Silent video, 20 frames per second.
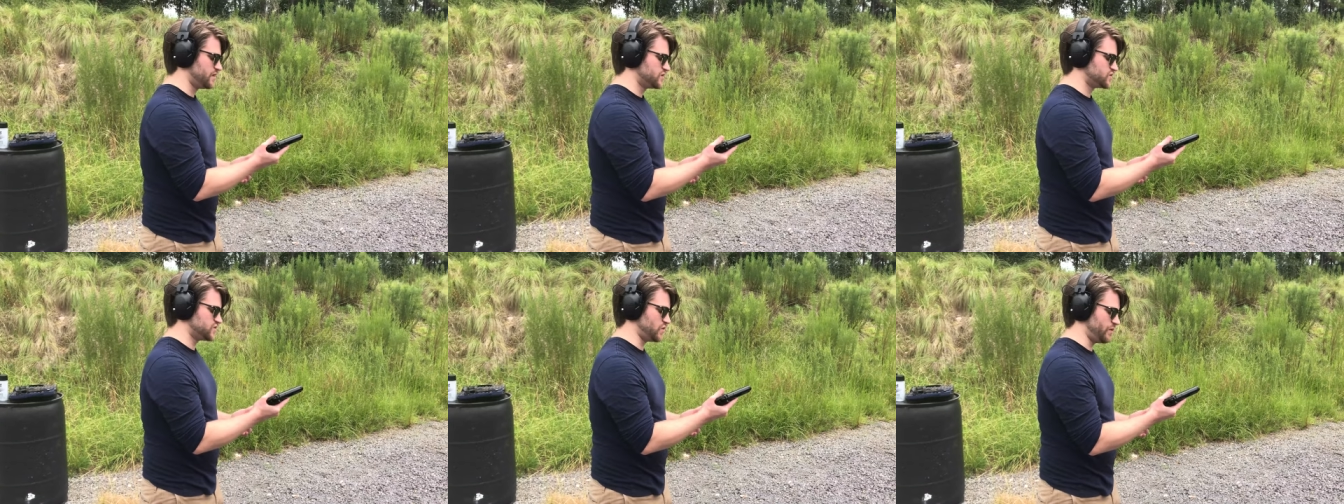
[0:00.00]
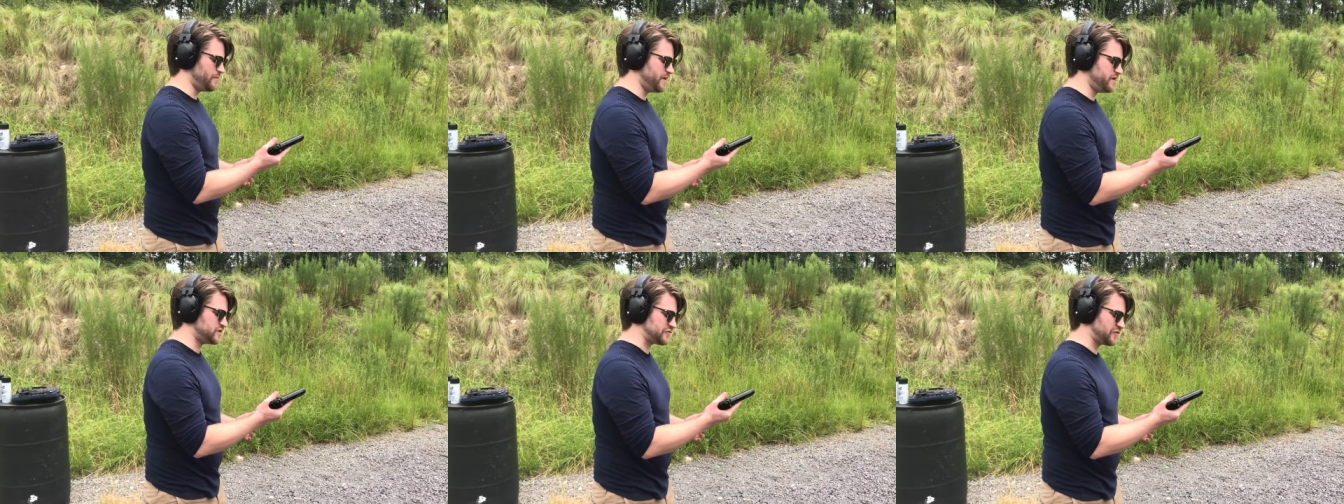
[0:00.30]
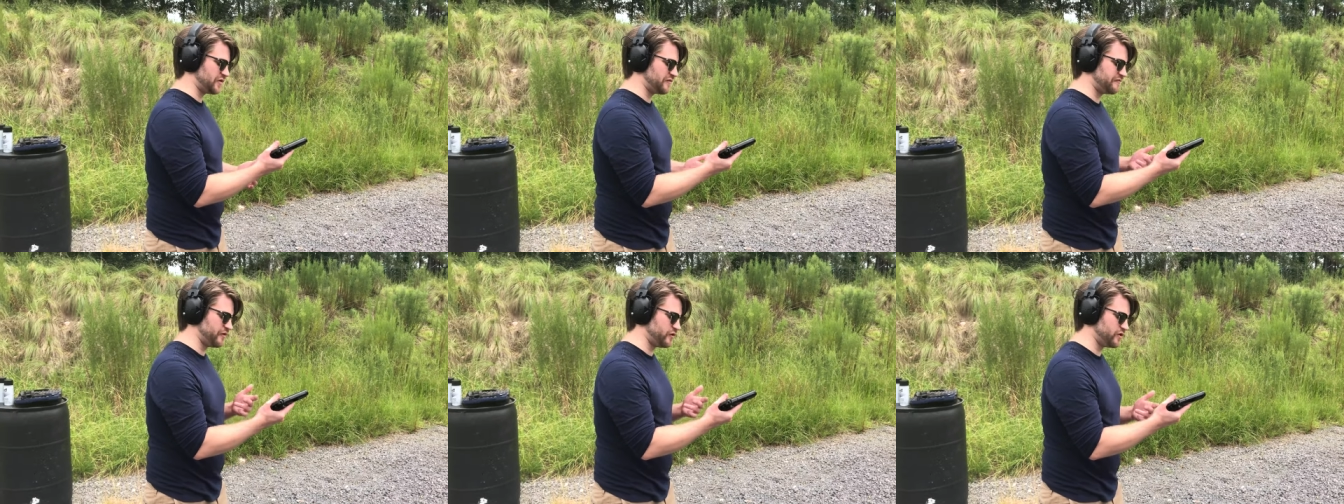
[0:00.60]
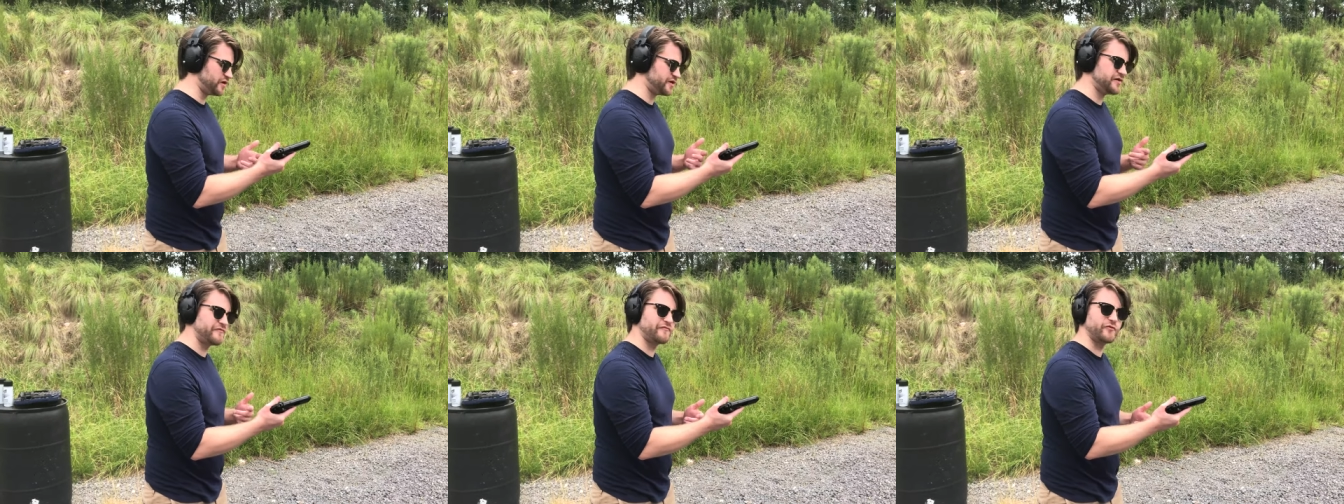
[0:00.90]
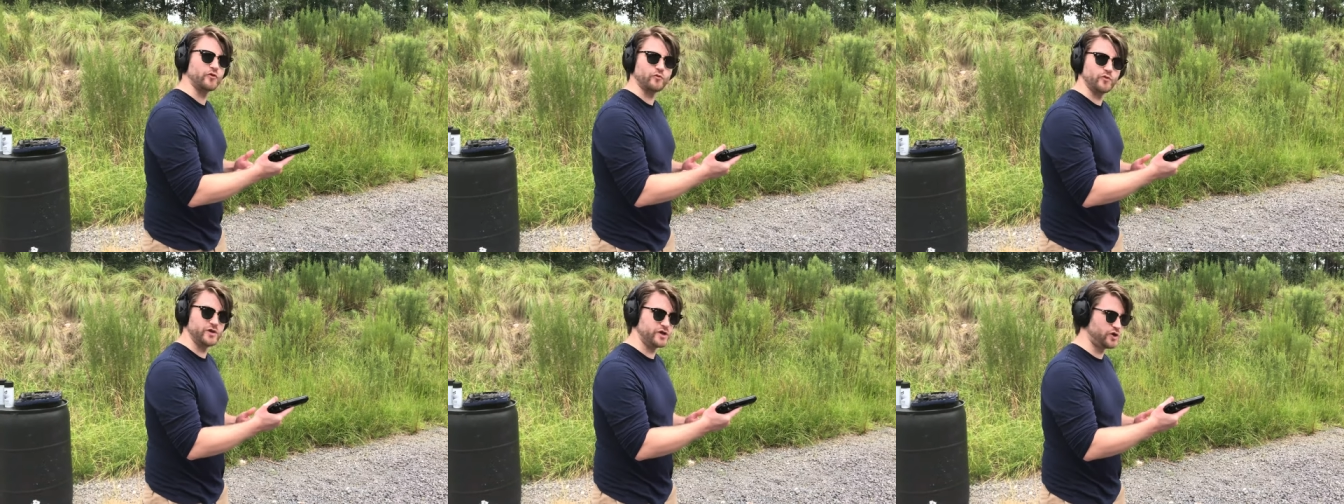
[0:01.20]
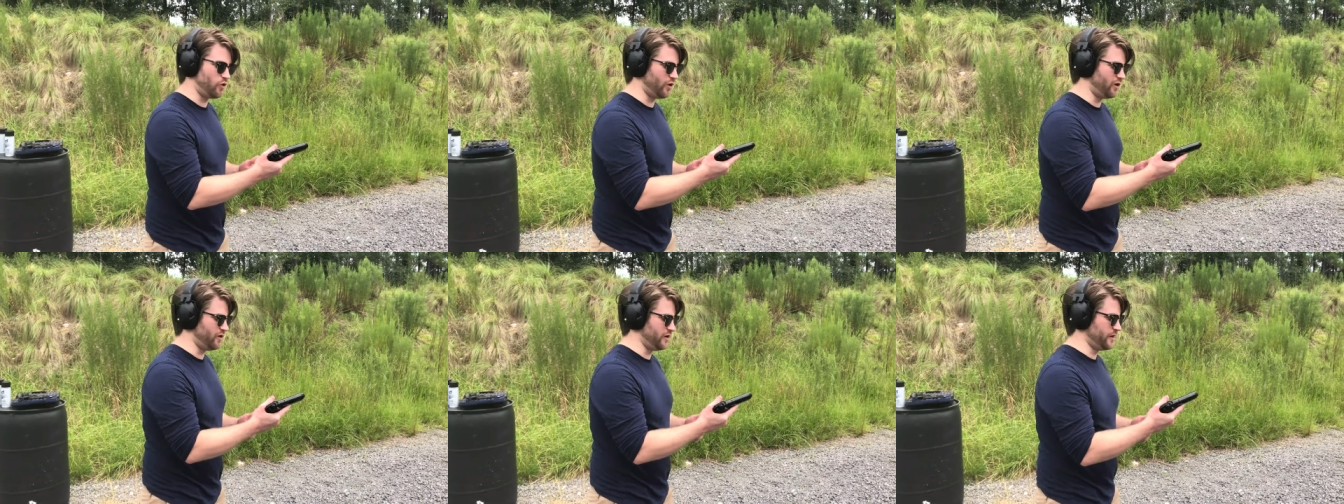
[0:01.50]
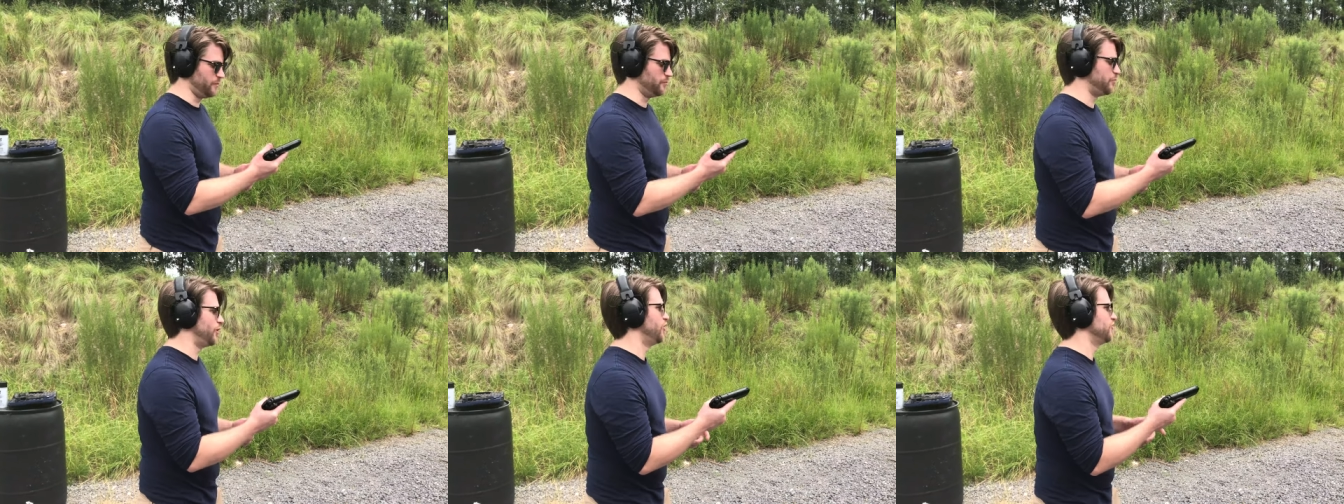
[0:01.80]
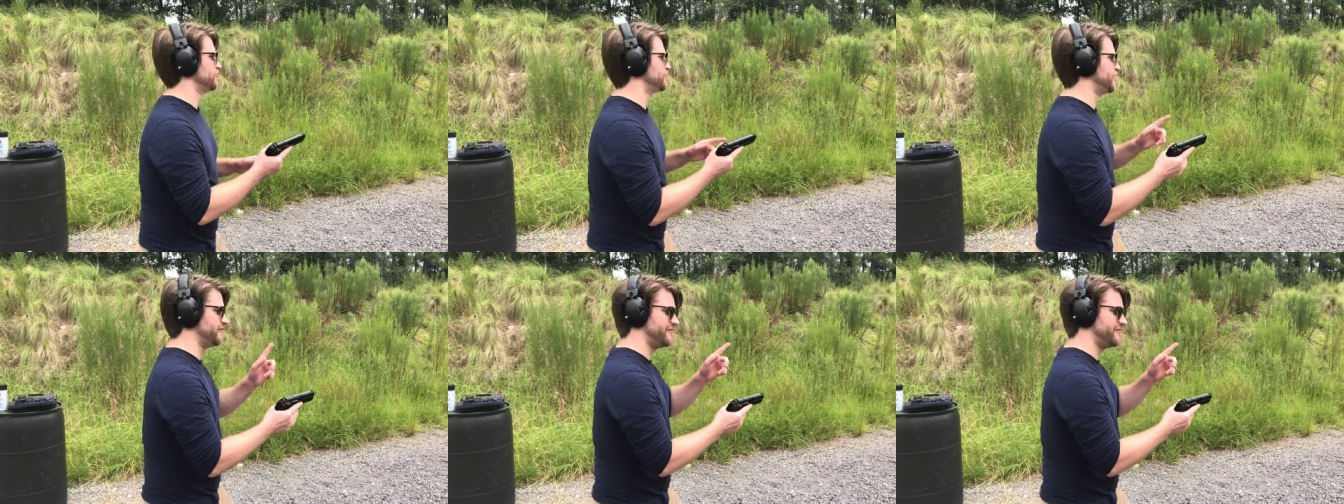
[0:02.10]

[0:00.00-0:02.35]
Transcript: So it makes for a very different recoil impulse.